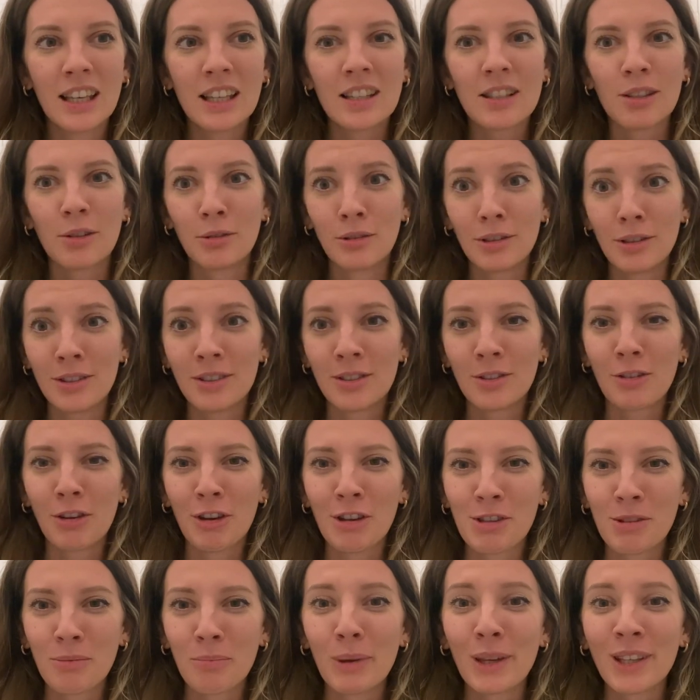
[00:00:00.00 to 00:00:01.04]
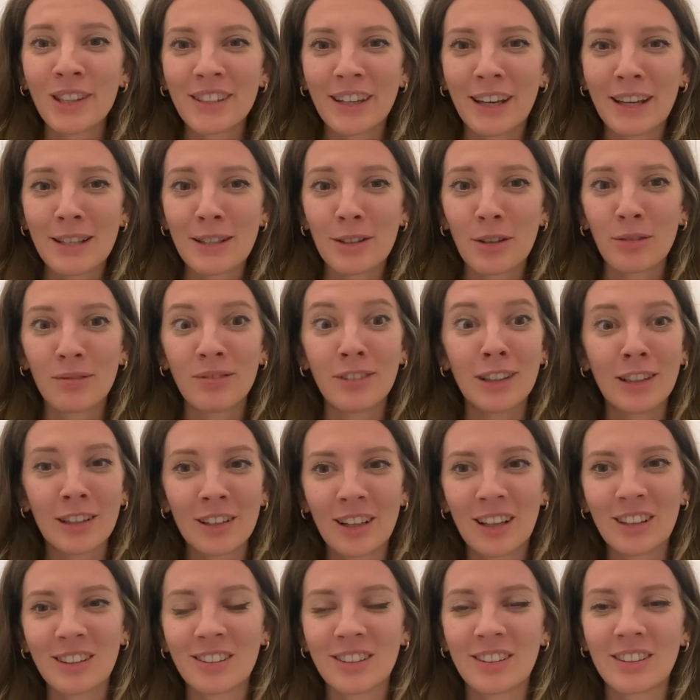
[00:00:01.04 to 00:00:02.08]
So this is going to be a task of
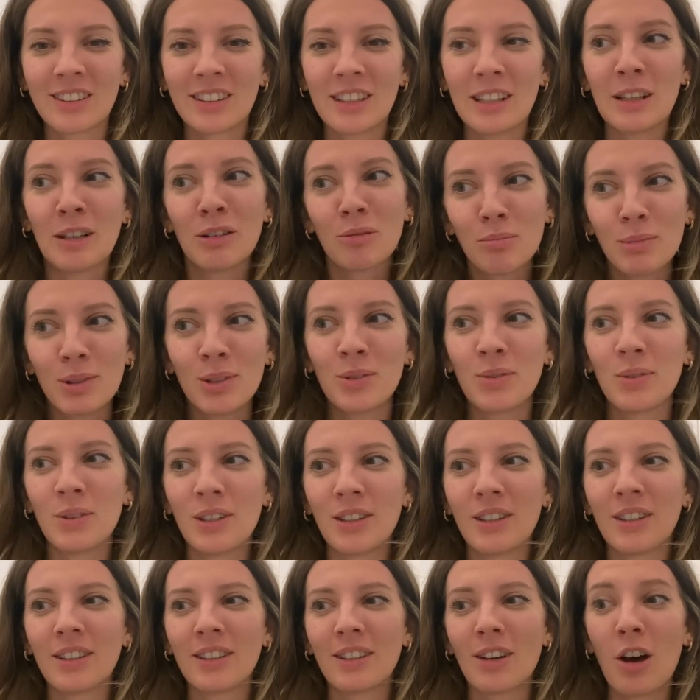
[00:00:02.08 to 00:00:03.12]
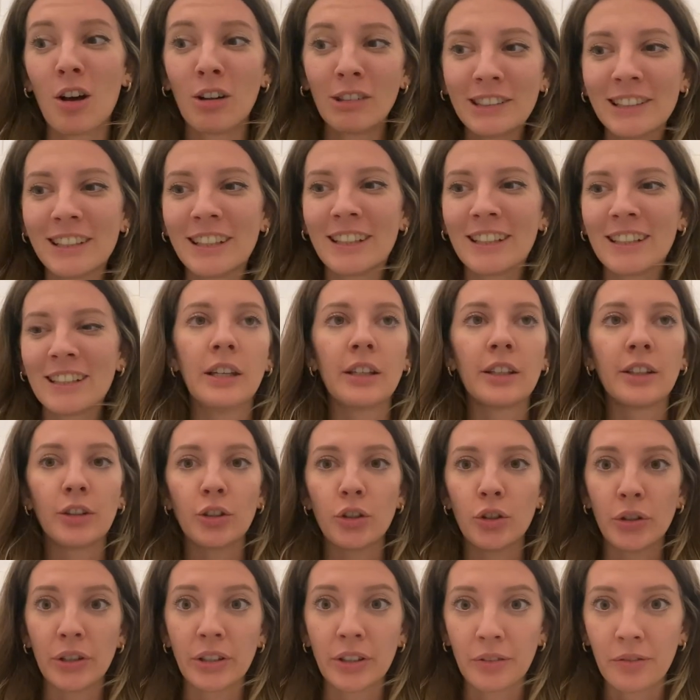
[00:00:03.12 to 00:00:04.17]
declutter in between holidays
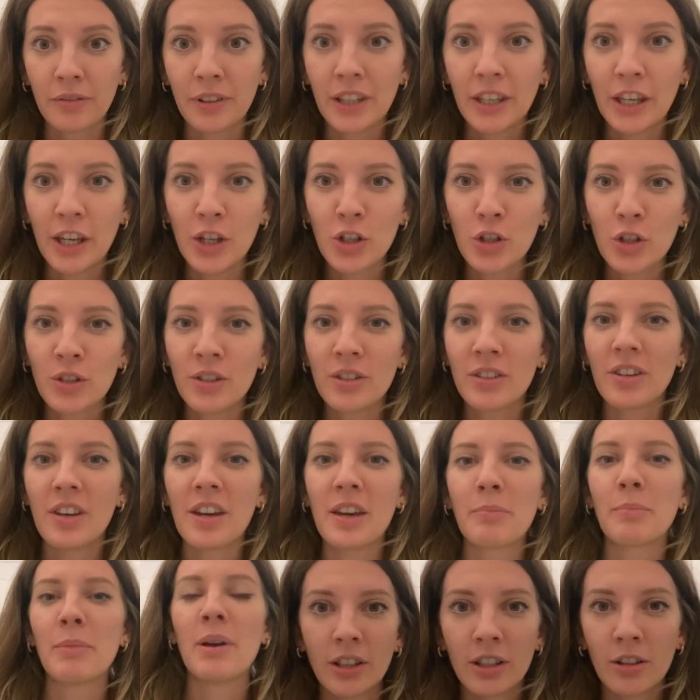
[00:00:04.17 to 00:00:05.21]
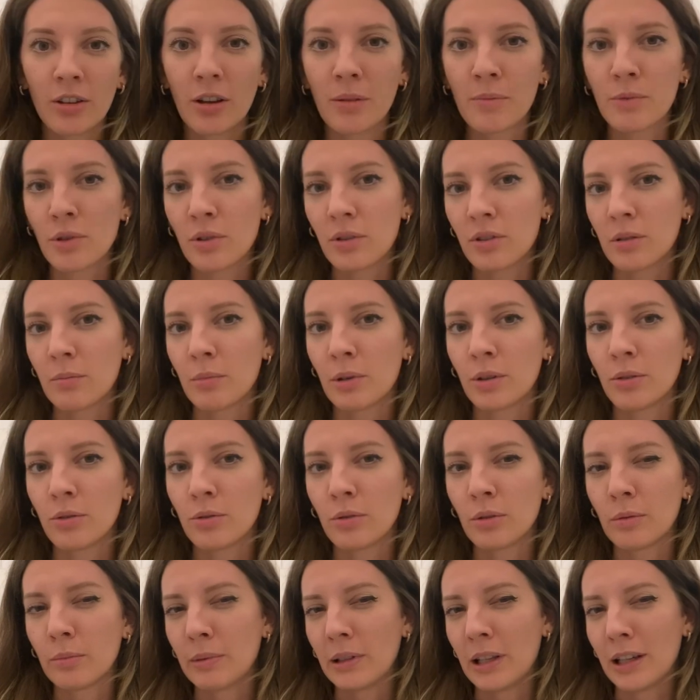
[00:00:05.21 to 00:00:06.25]
during the vacation time. Now I'm just about
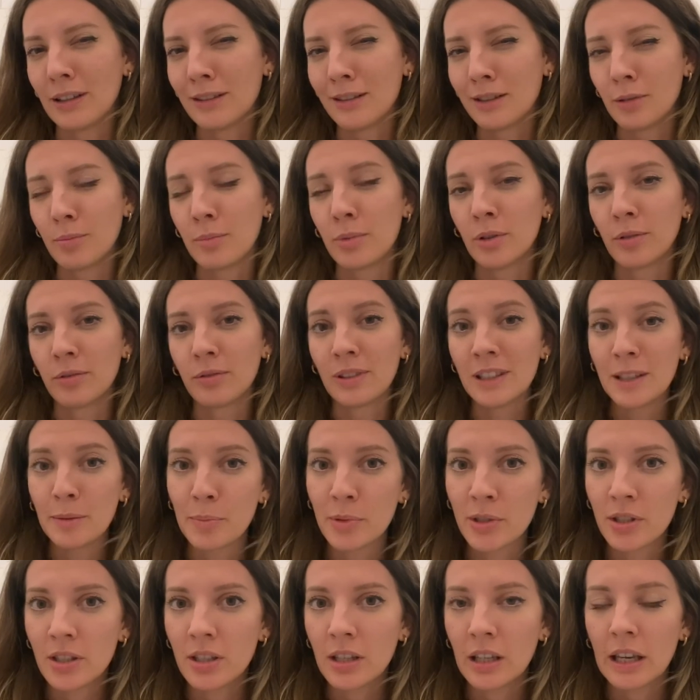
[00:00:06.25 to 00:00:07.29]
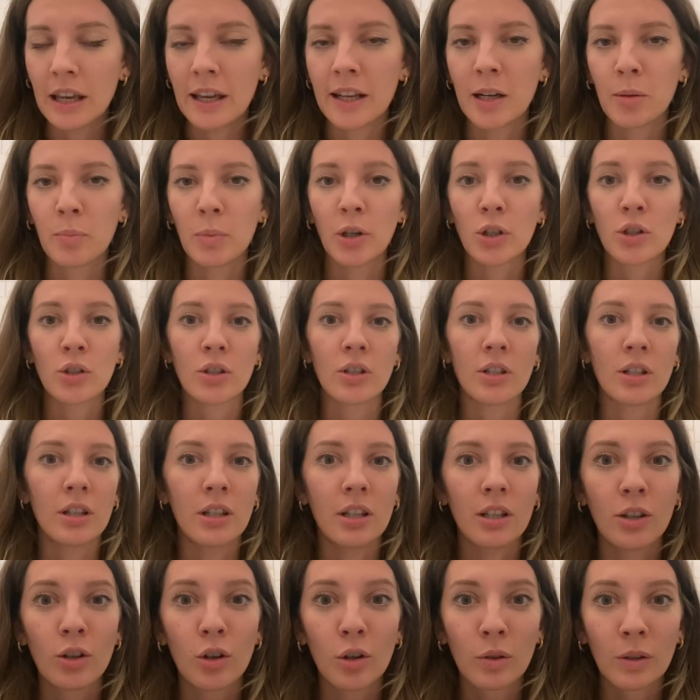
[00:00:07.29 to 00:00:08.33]
to apply a little bit of lipstick and I'm
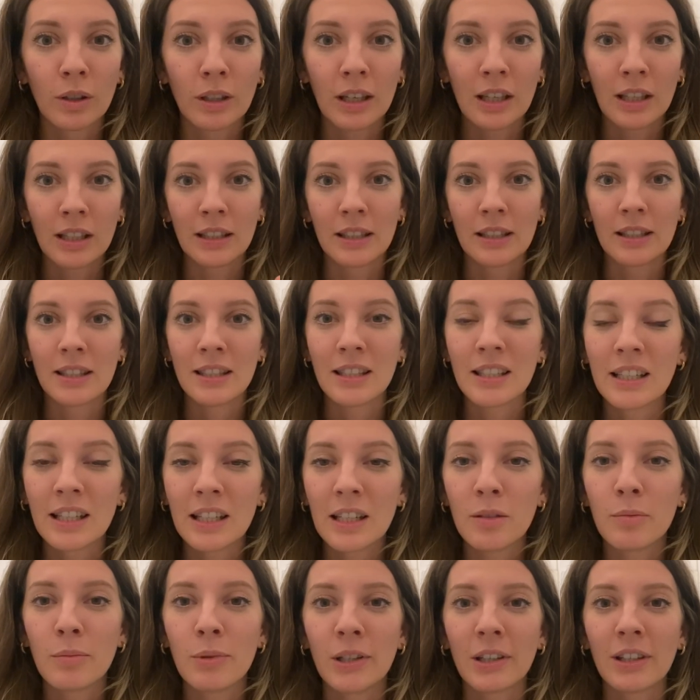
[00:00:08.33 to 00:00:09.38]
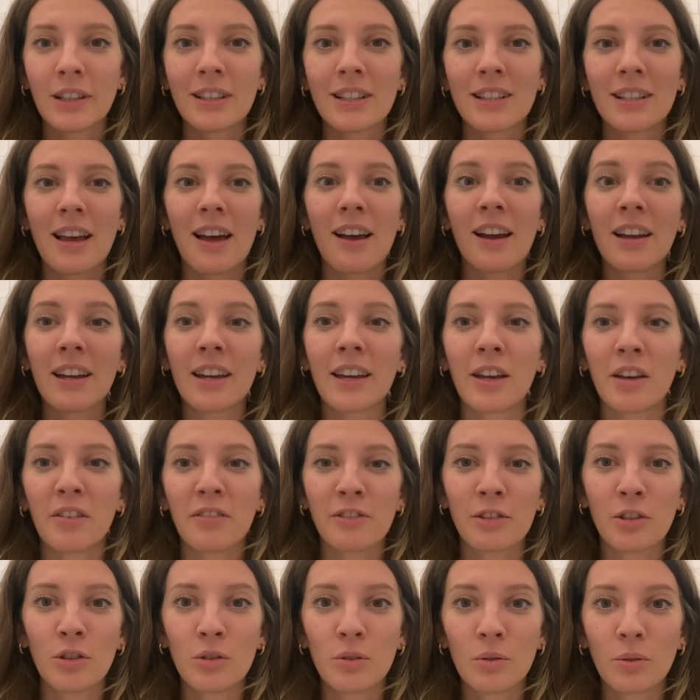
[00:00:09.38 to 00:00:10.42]
actually going in the city because I
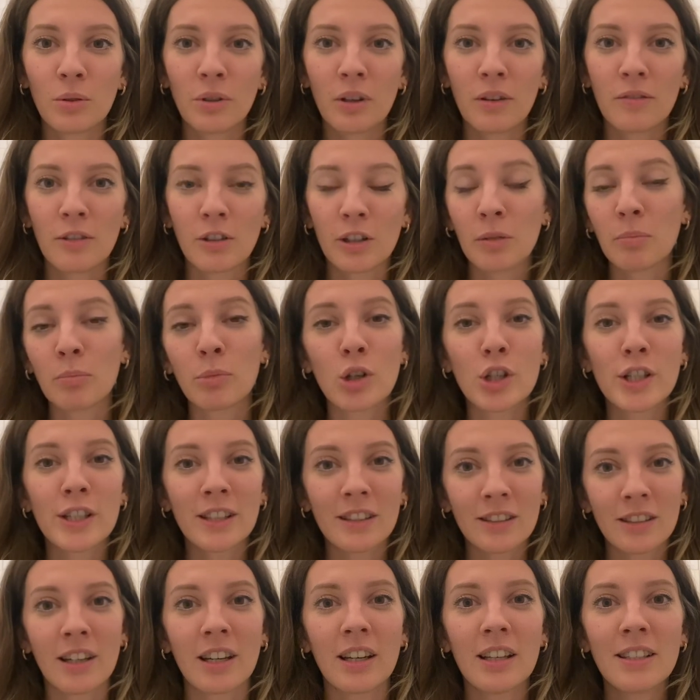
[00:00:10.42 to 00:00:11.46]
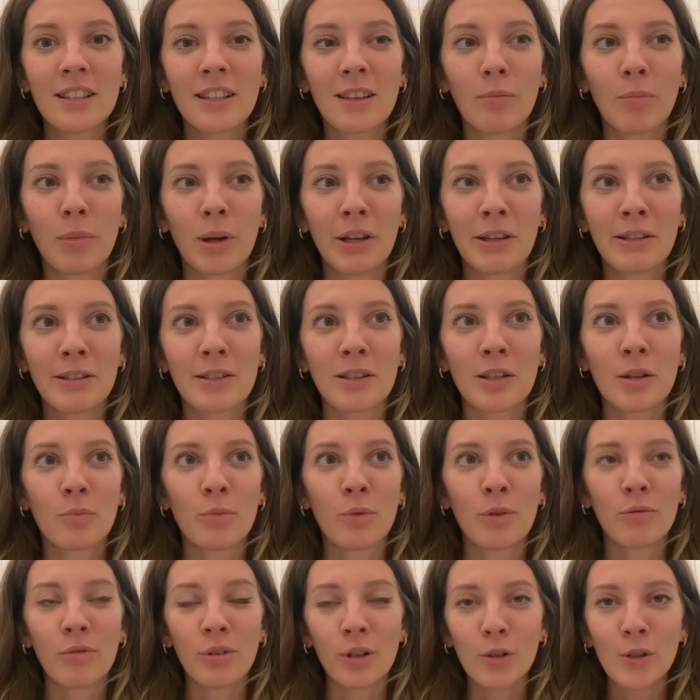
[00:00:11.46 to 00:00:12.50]
have to do a very important task, buy
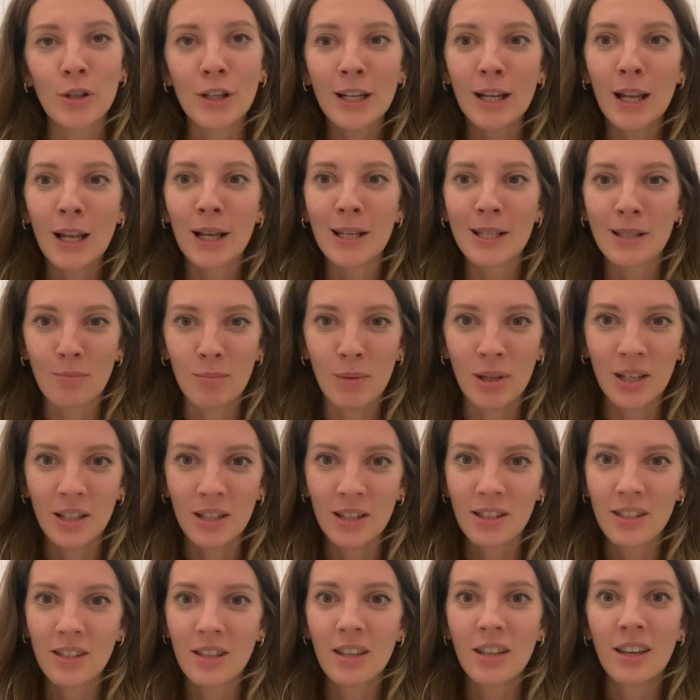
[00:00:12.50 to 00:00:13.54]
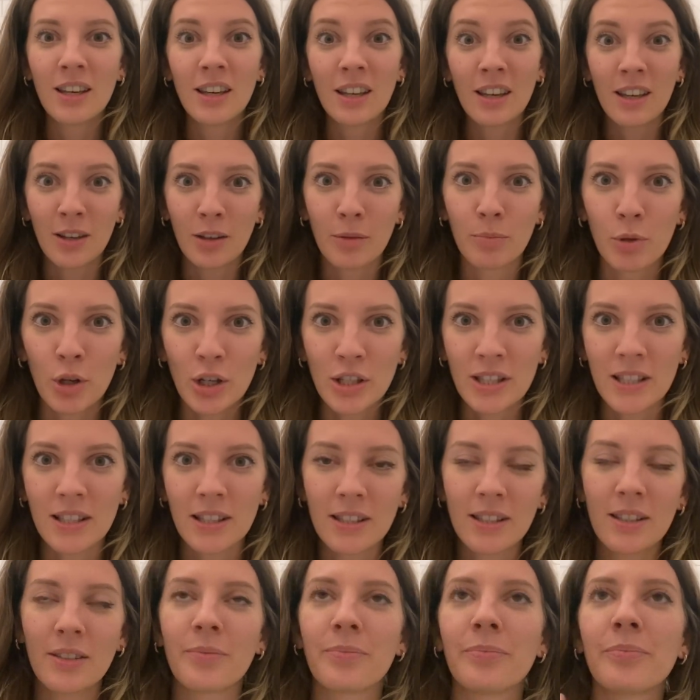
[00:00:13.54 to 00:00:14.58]
some very last minute presents.